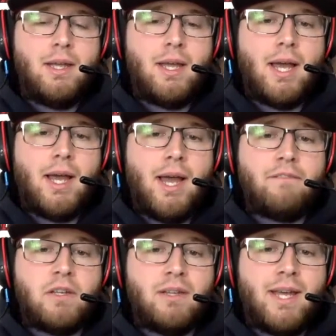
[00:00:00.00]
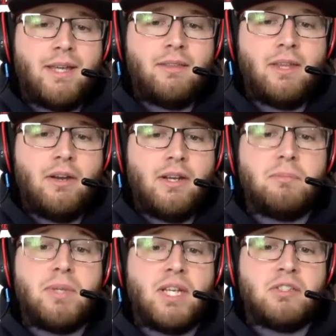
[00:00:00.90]
I feel like there is
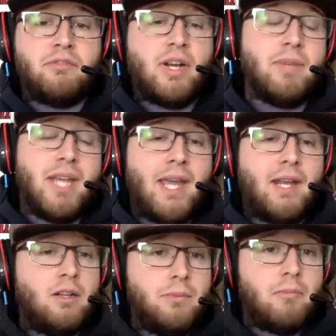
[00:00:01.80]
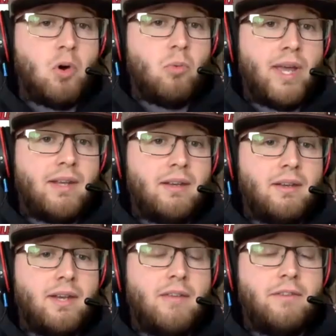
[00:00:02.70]
potential for him to gain a little bit more weight
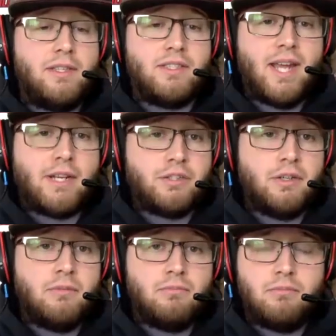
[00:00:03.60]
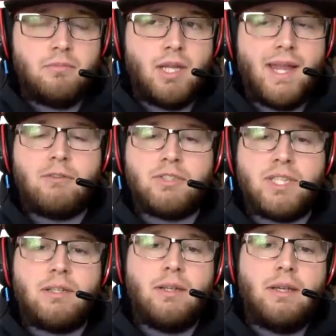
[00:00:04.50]
if his stature allows
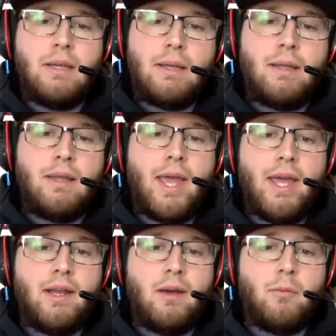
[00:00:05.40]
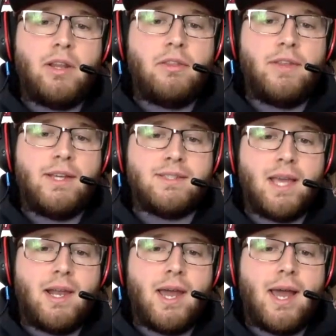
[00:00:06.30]
it. And one of the things
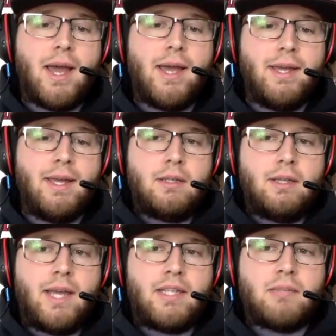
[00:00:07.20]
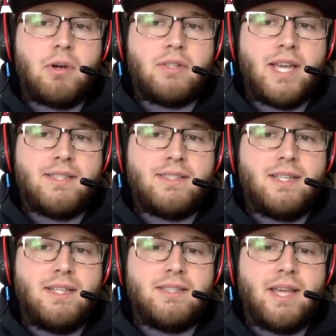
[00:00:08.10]
that I like to protest
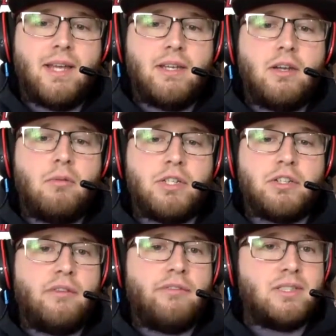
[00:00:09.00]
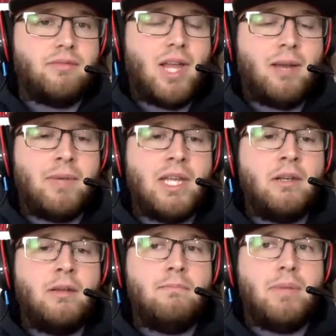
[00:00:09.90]
is that you don't want your offensive linemen
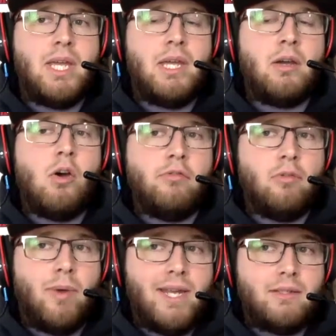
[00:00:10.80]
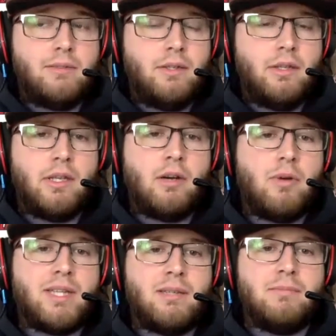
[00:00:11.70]
being overweight. You don't
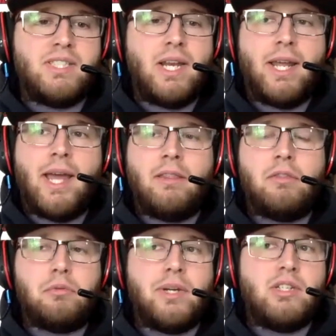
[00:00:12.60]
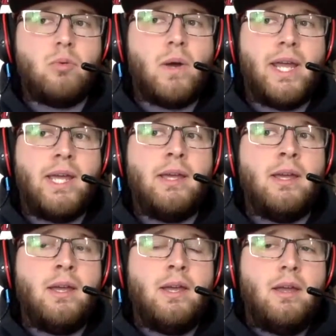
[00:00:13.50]
want them sitting at 320
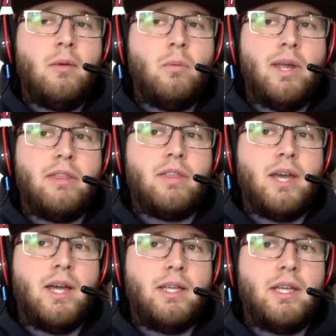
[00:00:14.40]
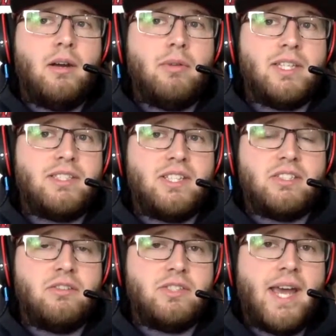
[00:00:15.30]
with with a
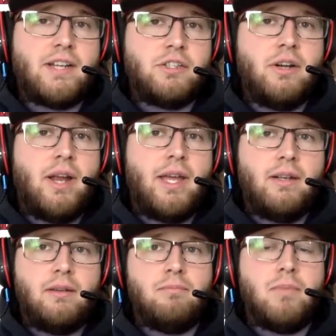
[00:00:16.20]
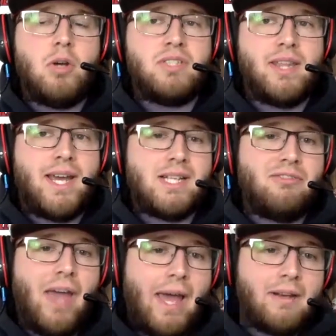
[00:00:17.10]
6'2" stature, and most of that is
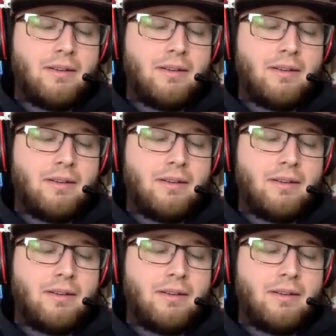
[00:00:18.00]
fat.